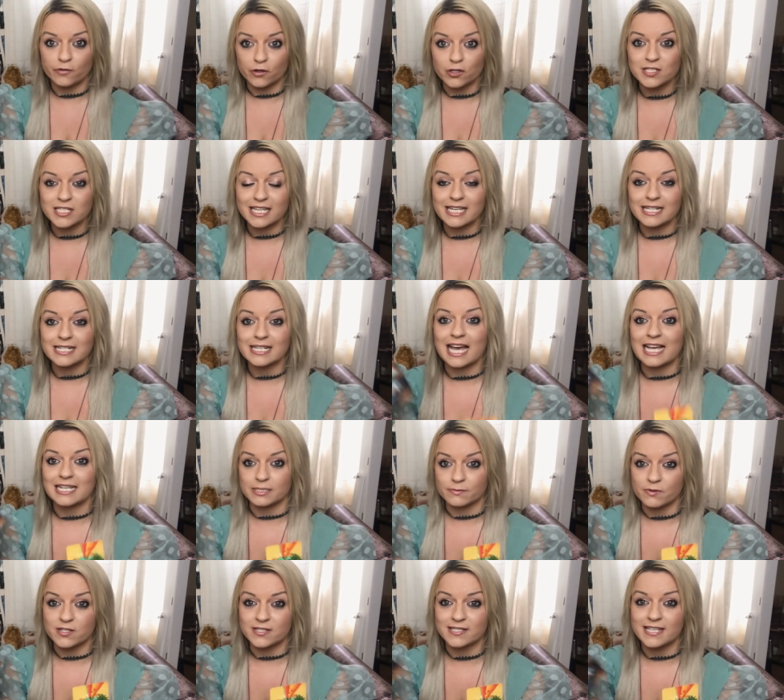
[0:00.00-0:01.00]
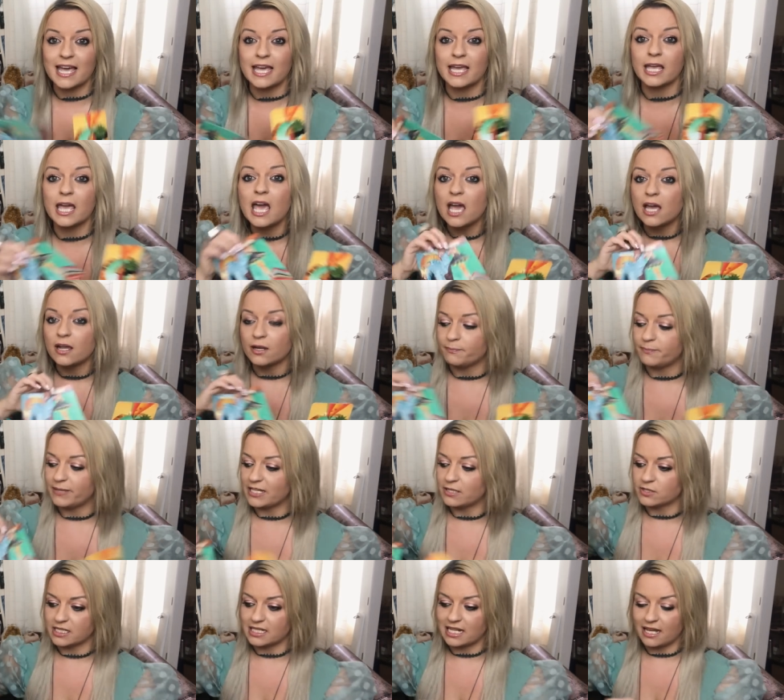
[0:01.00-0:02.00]
footed, as we're saying,
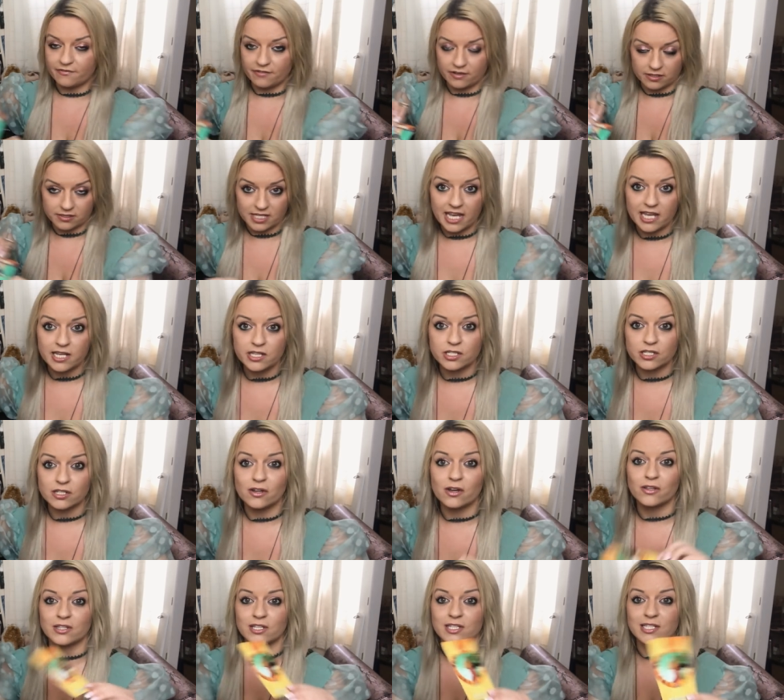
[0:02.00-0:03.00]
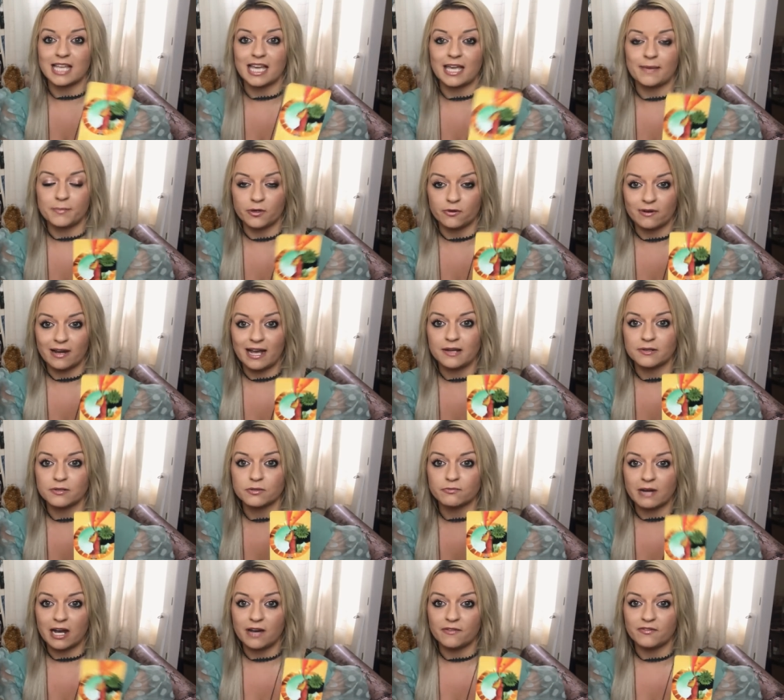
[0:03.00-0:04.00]
building that foundation on the stable ground
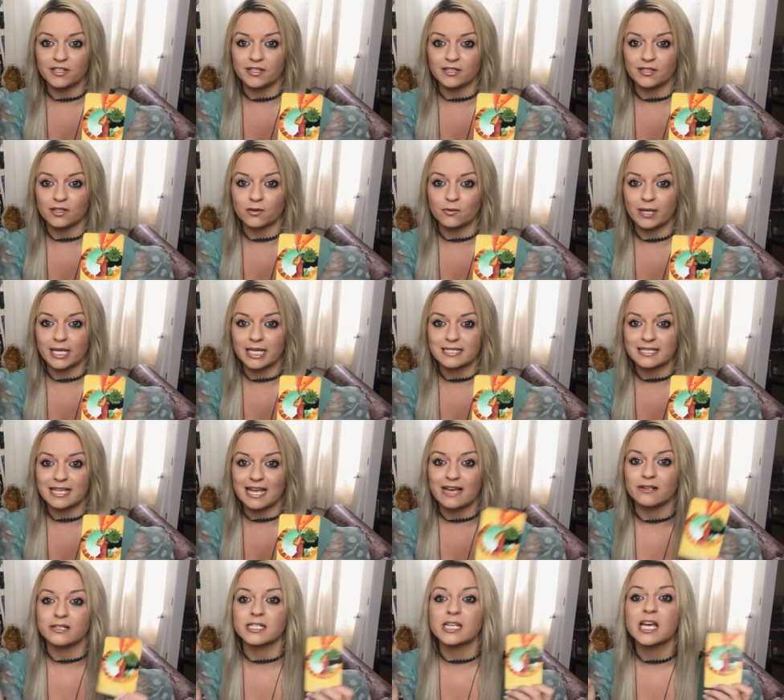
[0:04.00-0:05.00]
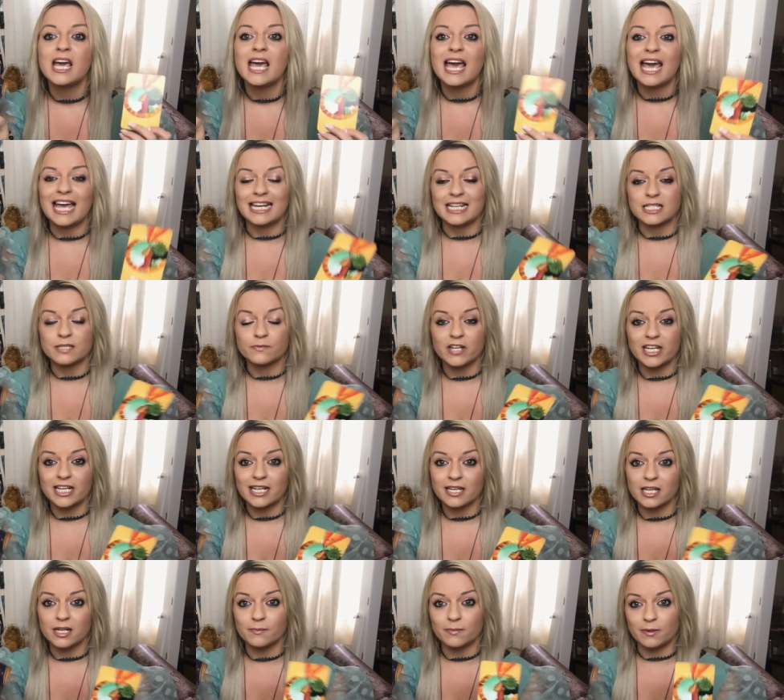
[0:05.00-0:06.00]
rather than the quicksand. And it's
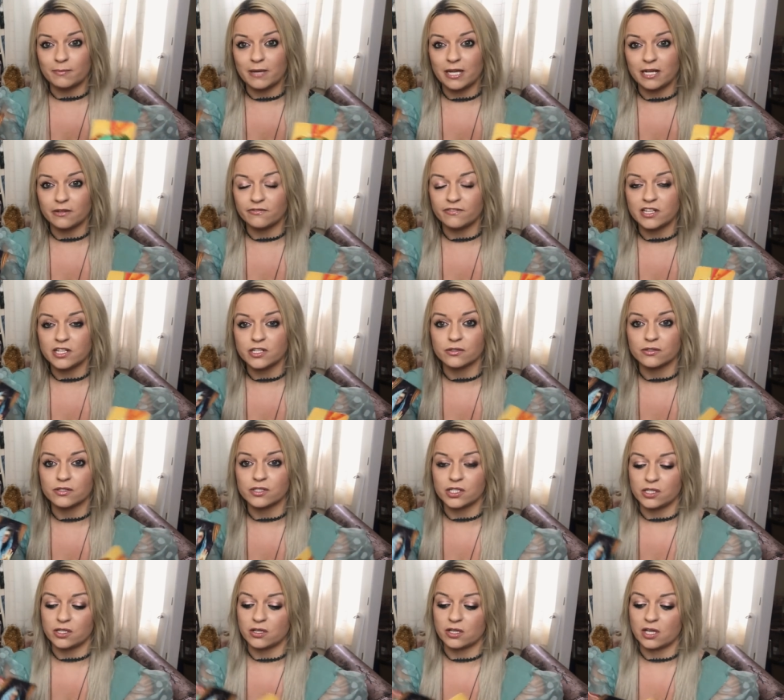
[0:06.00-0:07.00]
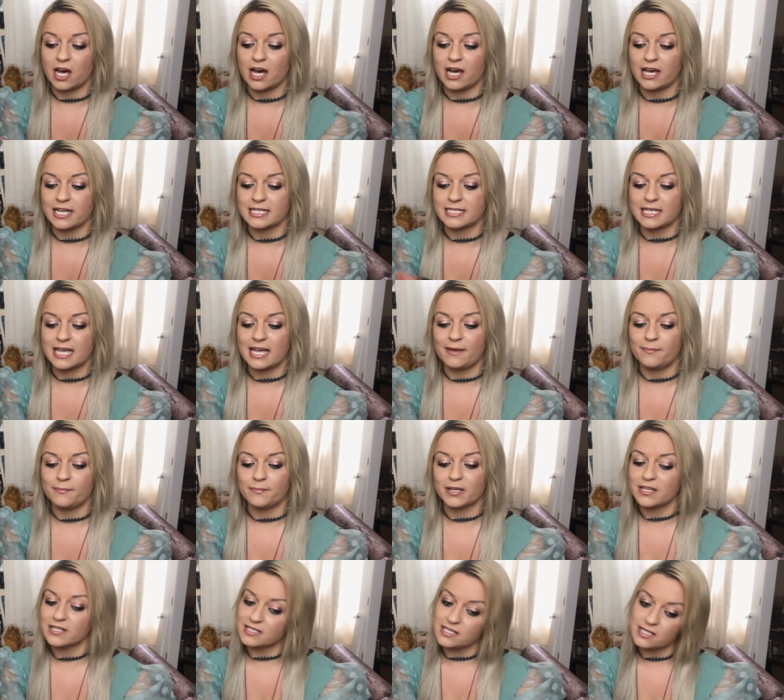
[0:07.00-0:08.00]
really going to be beneficial to you guys um,
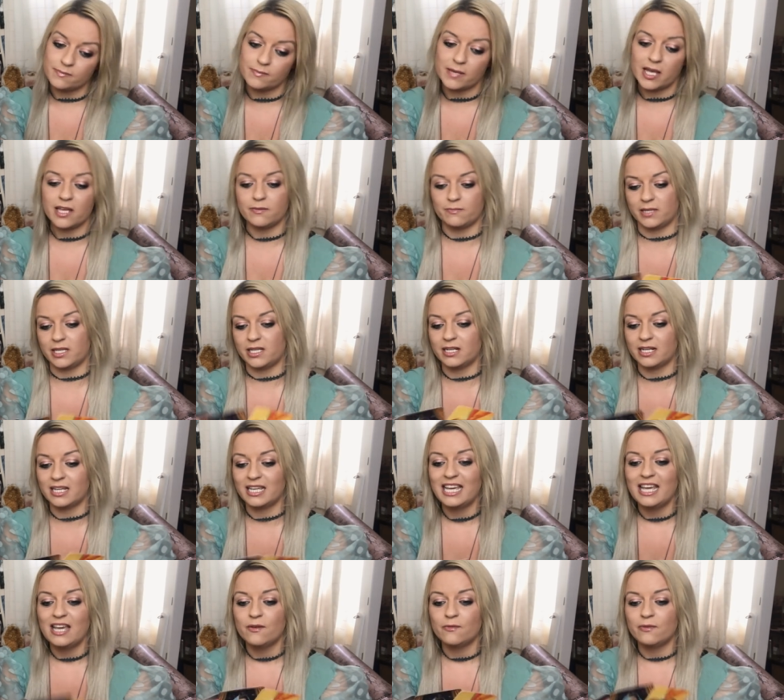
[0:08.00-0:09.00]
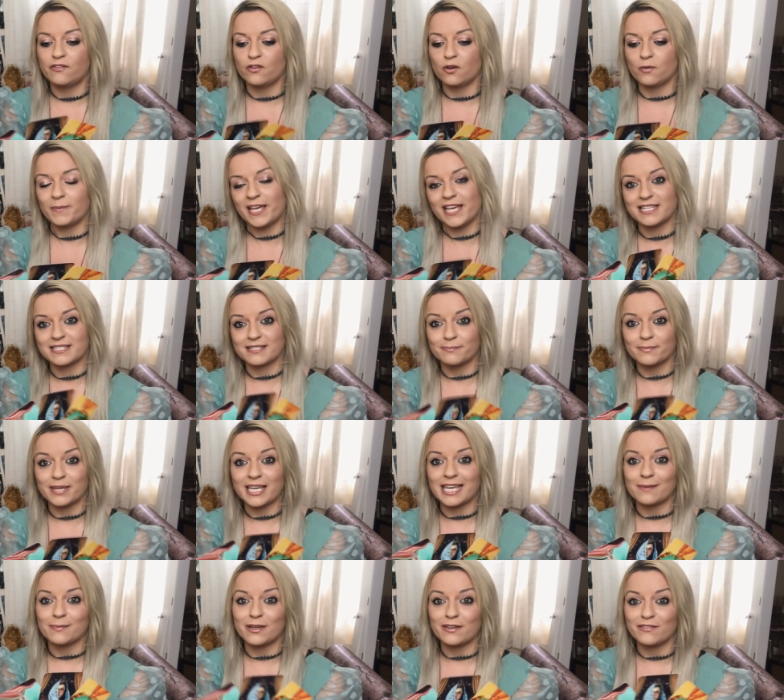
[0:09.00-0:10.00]
because at the moment, with your person
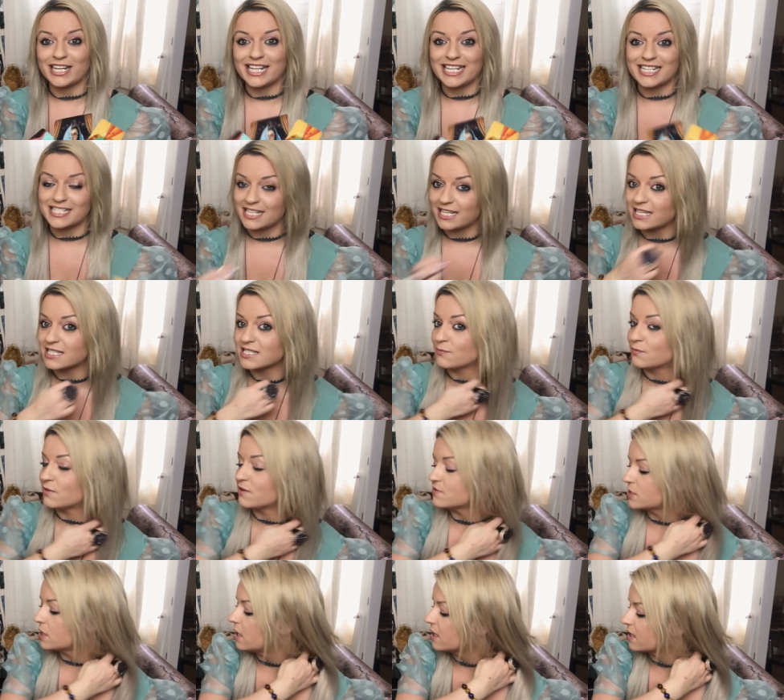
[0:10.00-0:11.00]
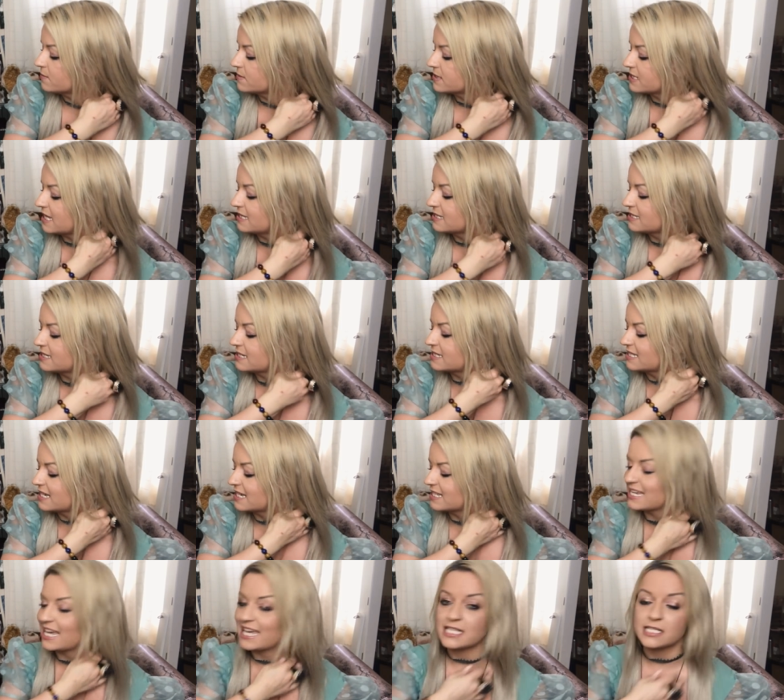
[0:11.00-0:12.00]
being a bit of an idiot and with circumstances
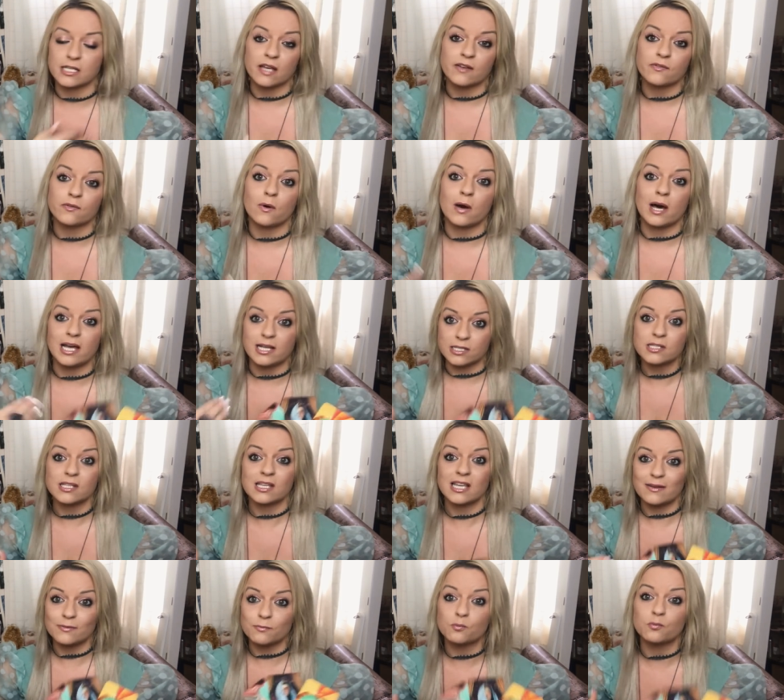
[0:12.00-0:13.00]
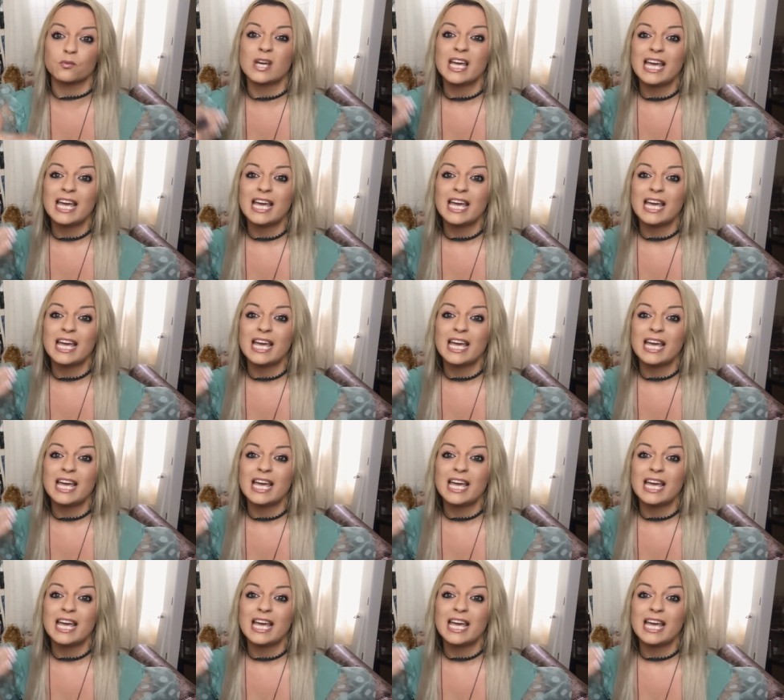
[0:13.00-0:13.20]
dictating otherwise, it